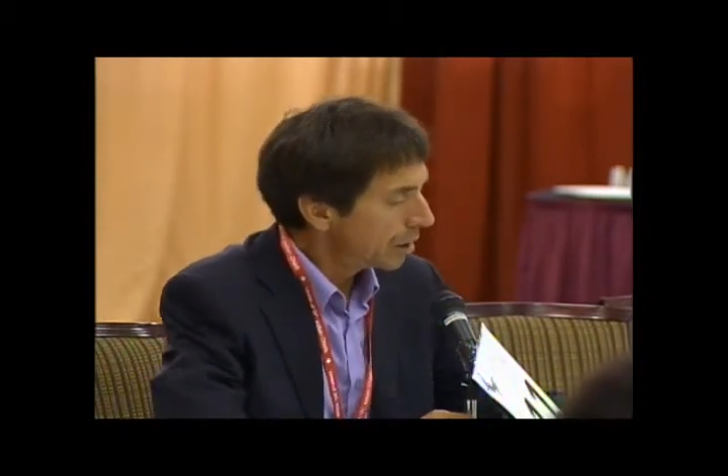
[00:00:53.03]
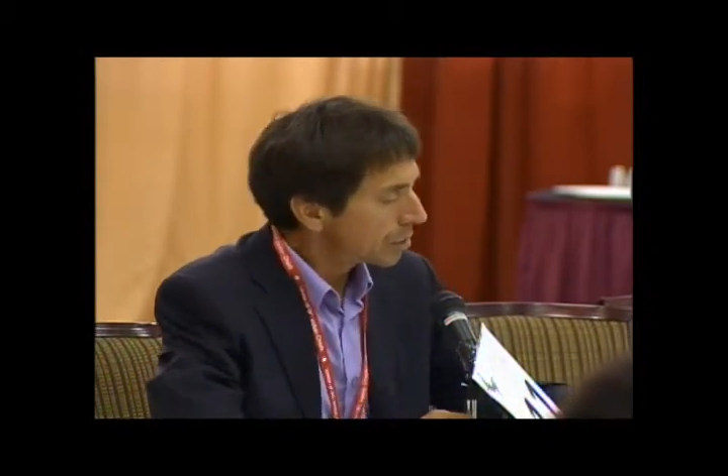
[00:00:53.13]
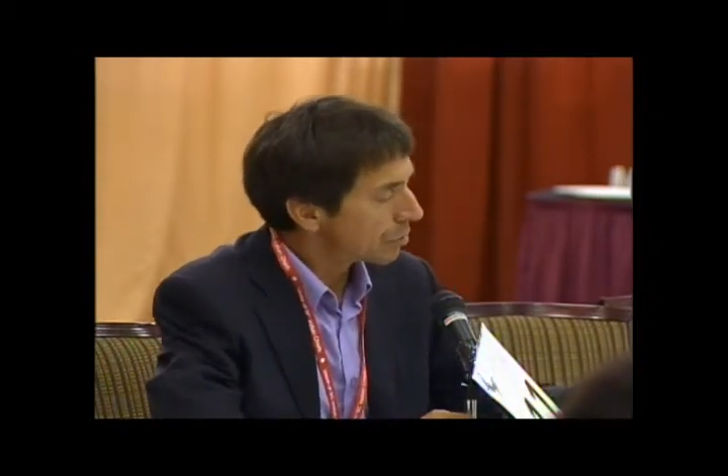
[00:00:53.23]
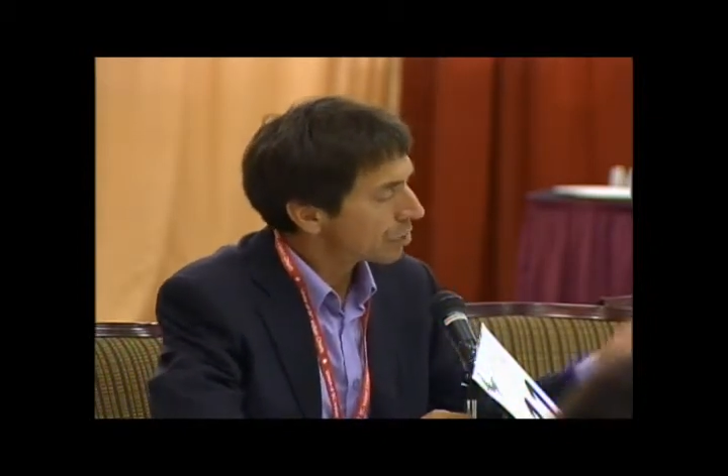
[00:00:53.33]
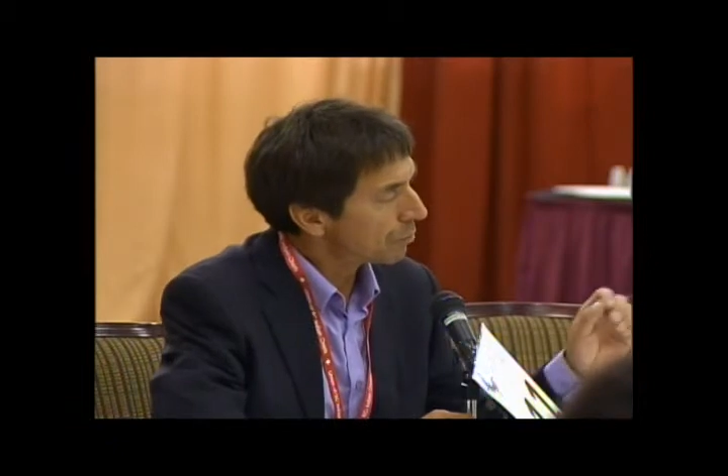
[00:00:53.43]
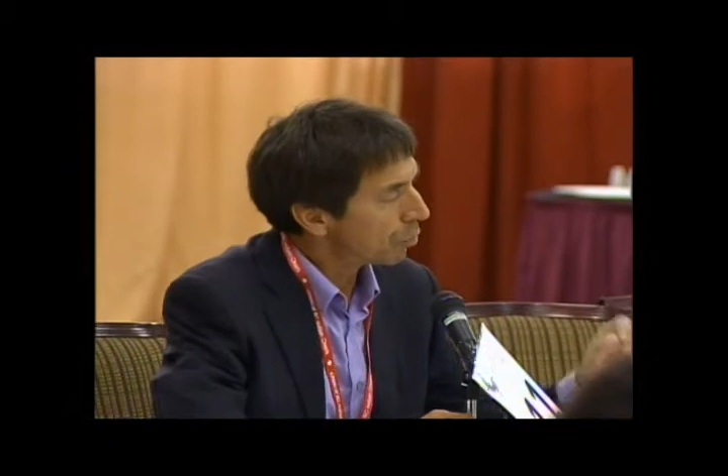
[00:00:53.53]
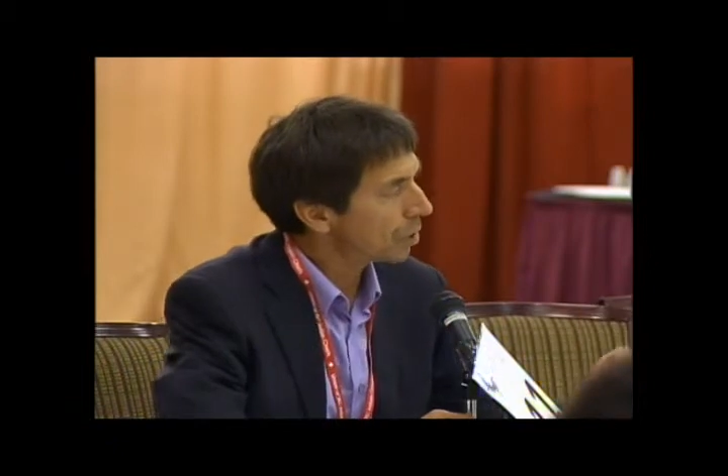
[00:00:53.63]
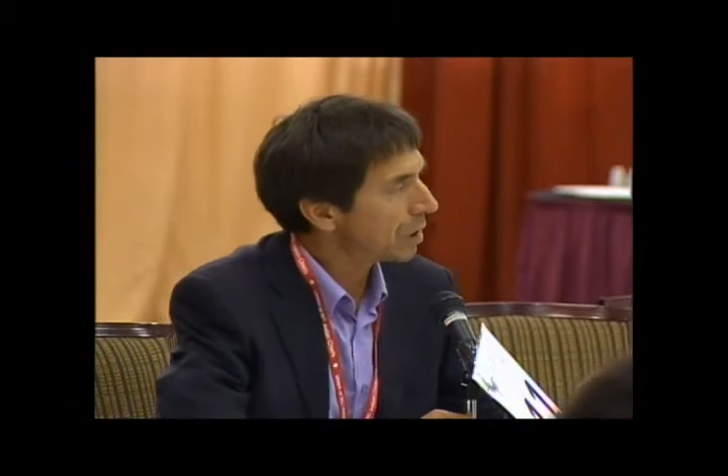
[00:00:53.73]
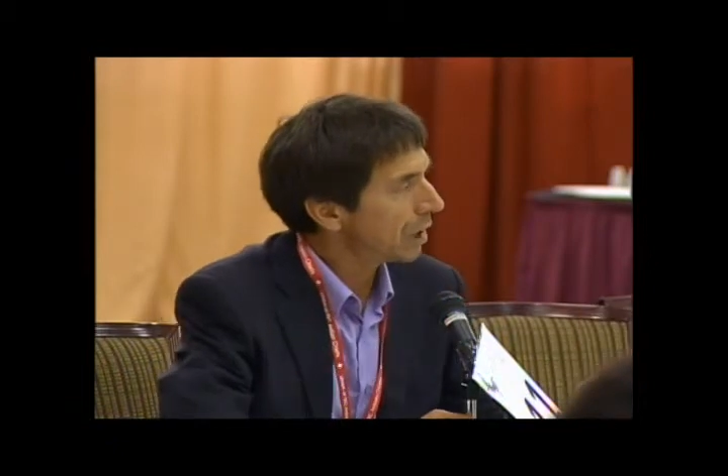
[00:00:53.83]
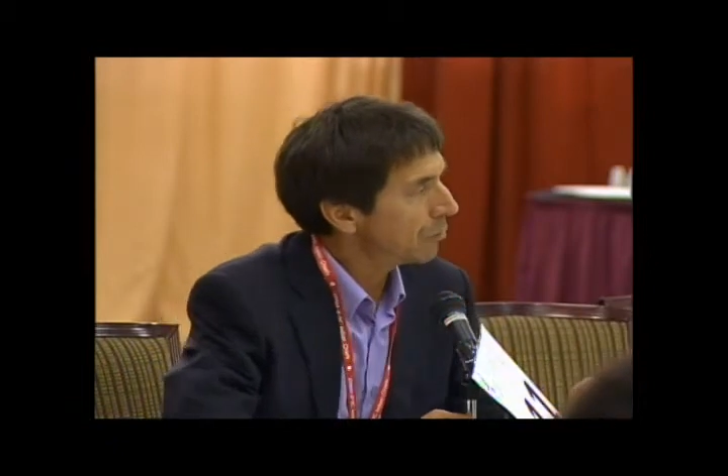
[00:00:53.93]
So it's
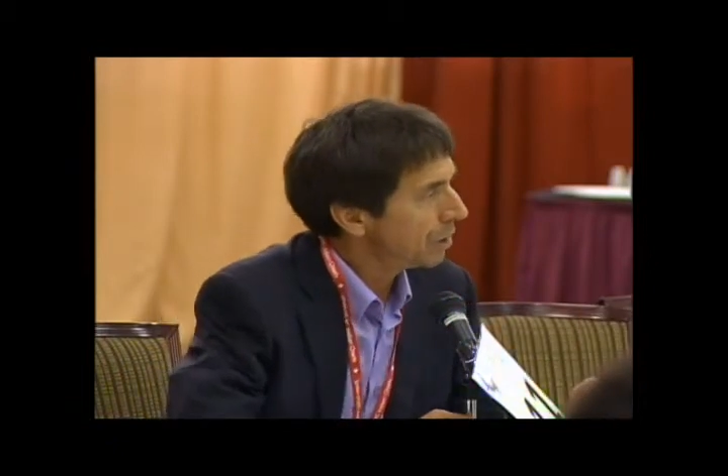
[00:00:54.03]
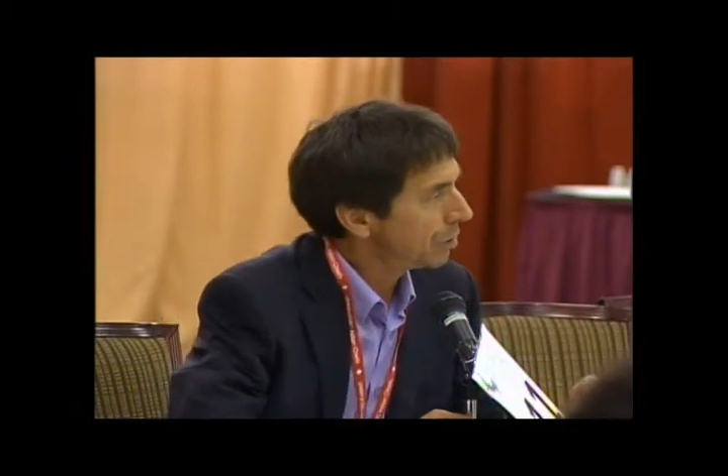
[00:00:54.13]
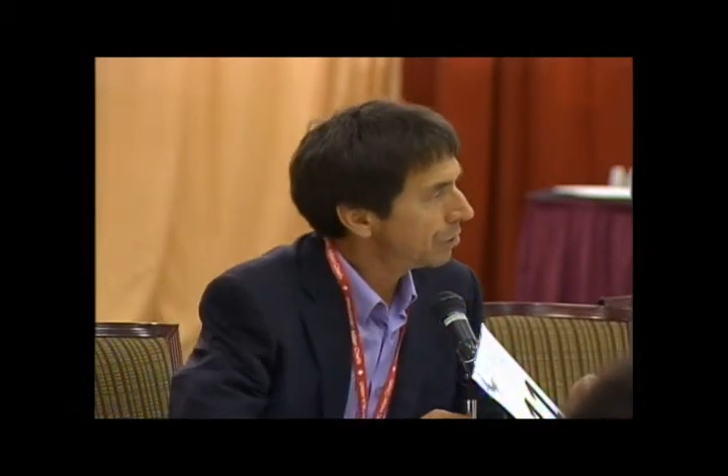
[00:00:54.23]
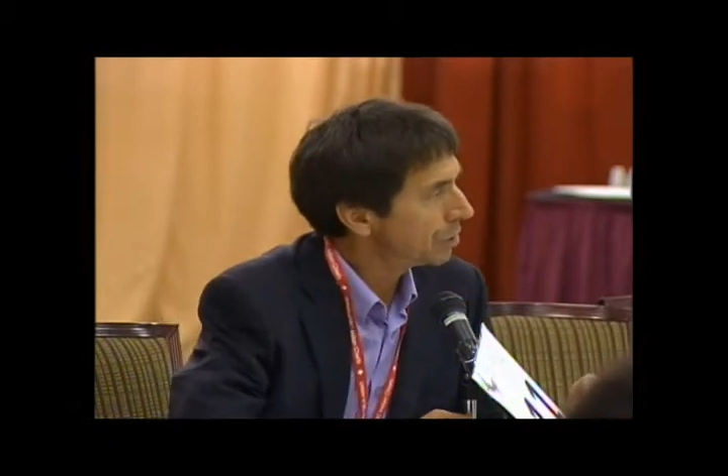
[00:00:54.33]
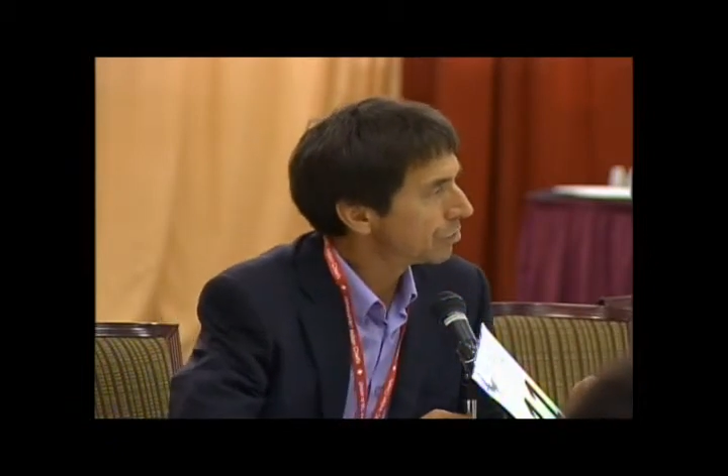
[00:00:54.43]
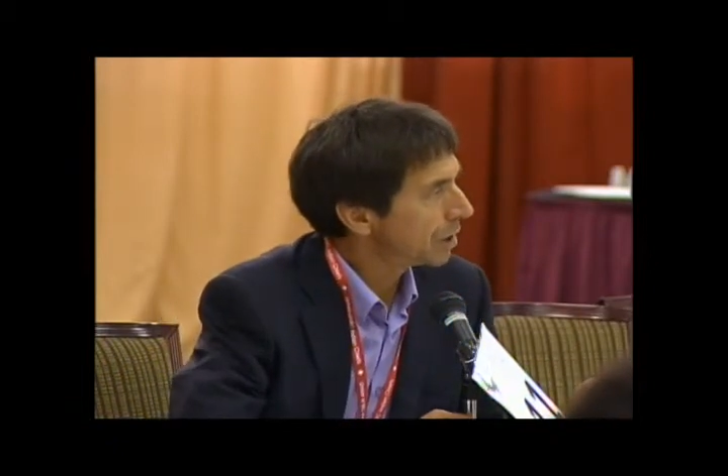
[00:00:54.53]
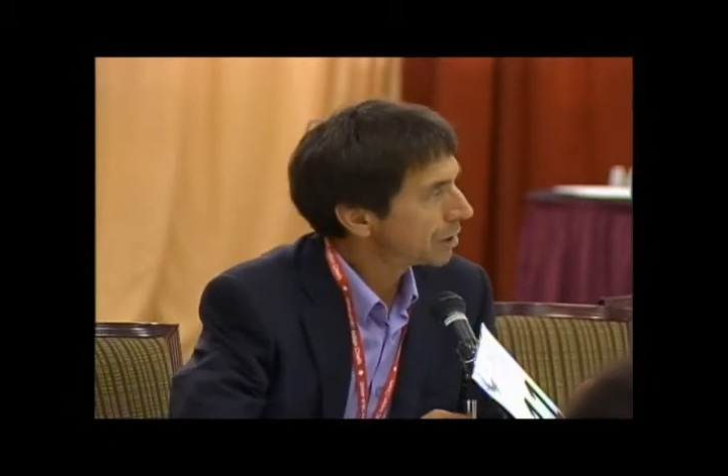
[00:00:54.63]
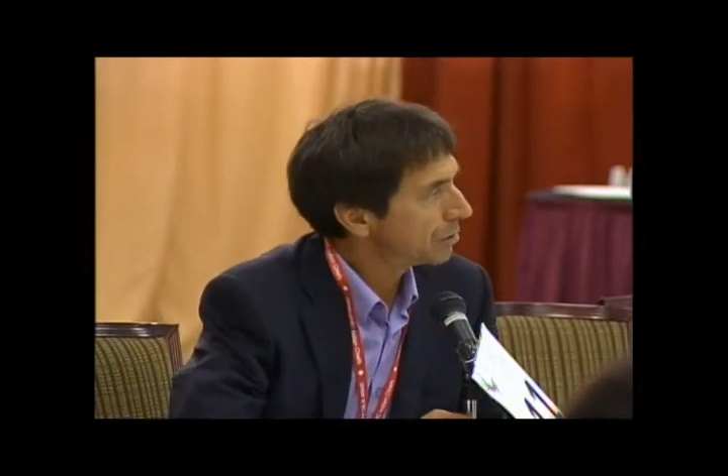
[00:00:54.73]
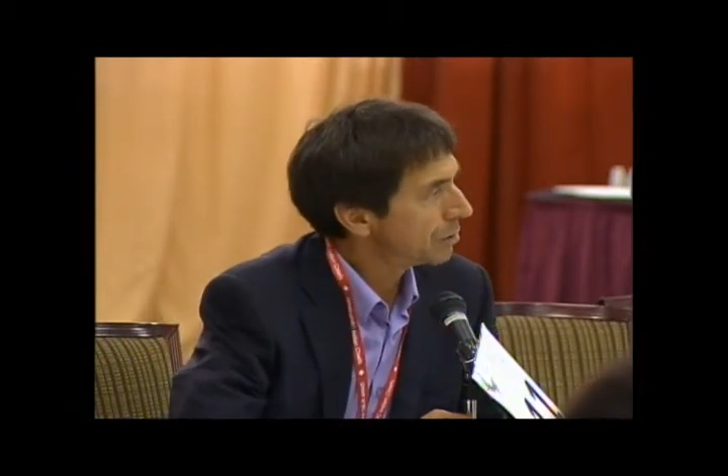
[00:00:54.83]
important that we do address it,